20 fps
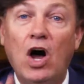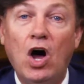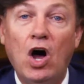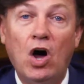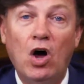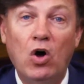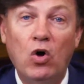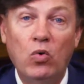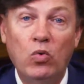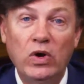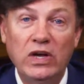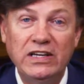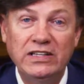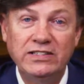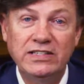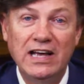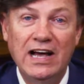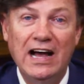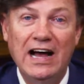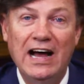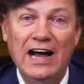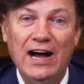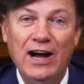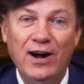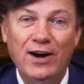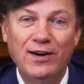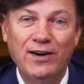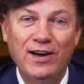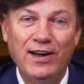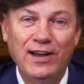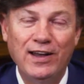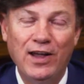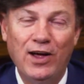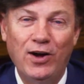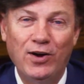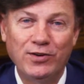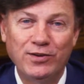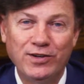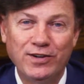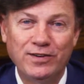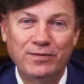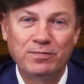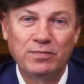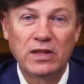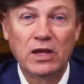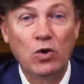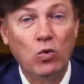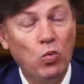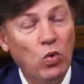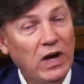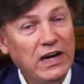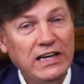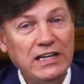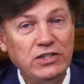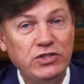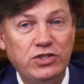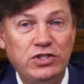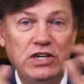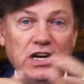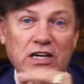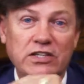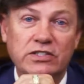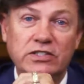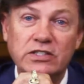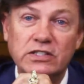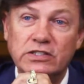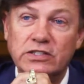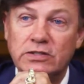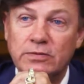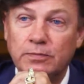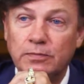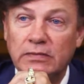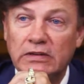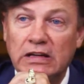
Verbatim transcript: Always hire a lawyer. What is justice?